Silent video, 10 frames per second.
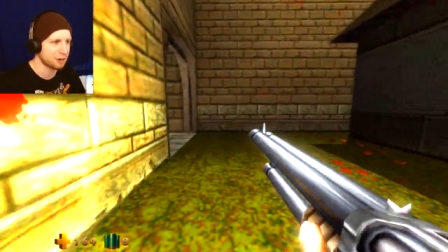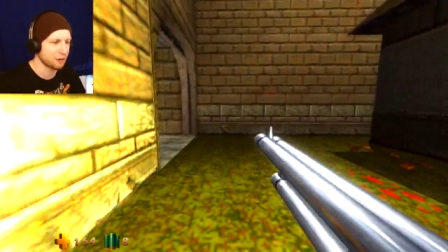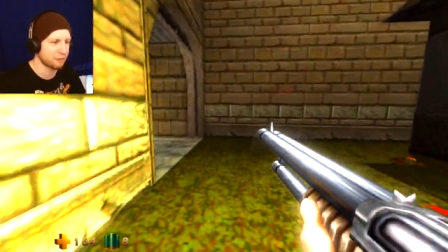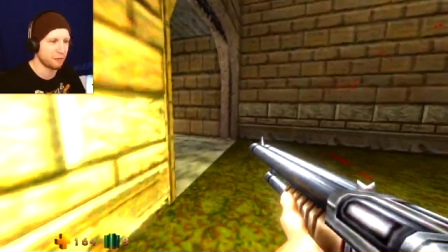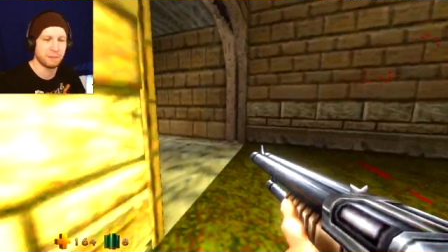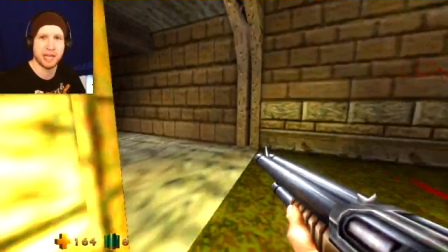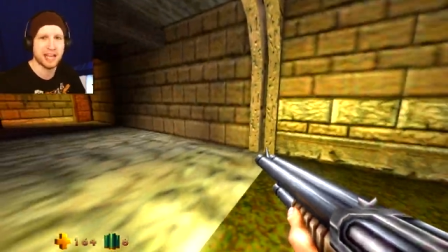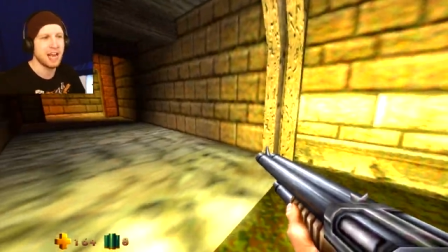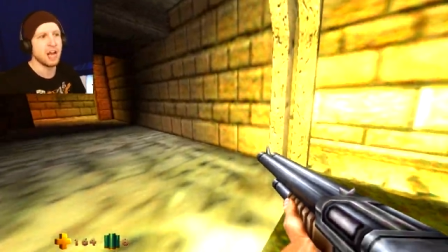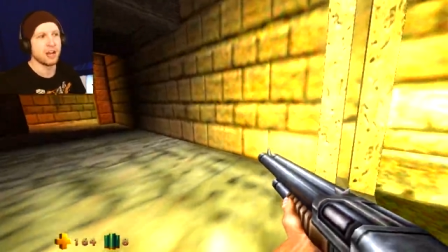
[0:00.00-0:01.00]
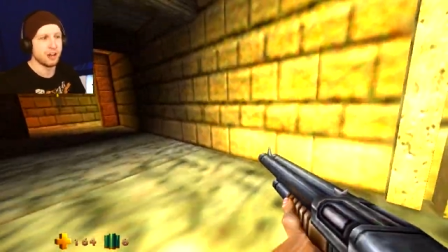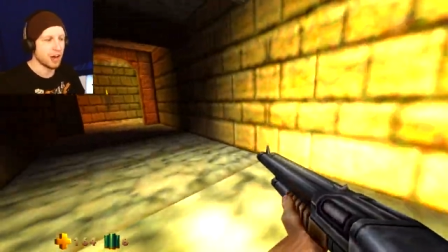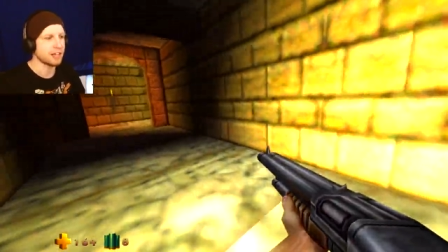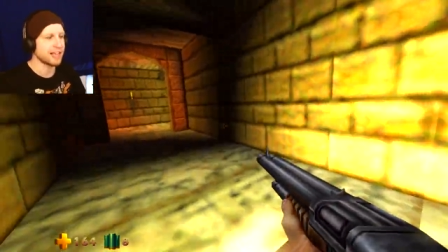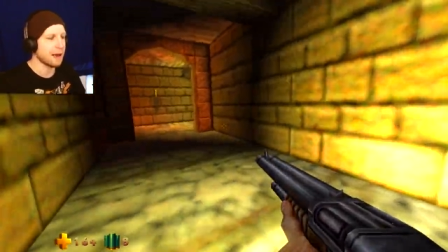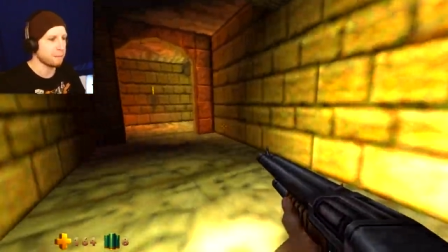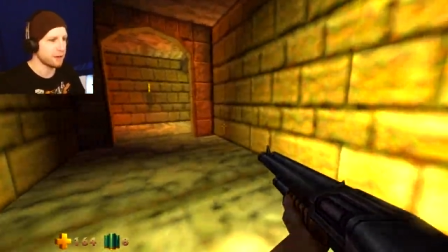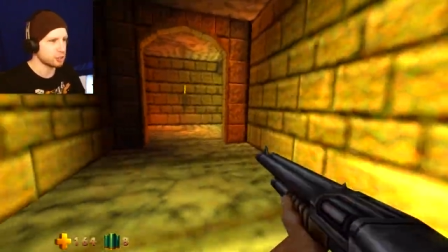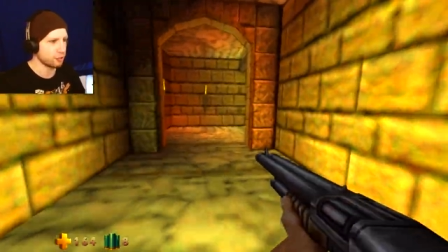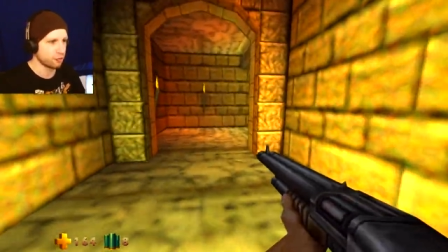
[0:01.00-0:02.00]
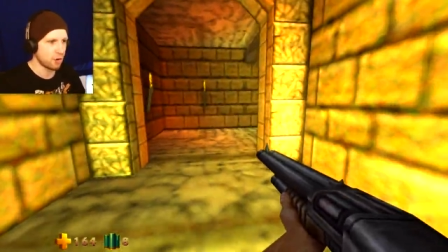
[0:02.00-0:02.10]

curve for me. Not that much of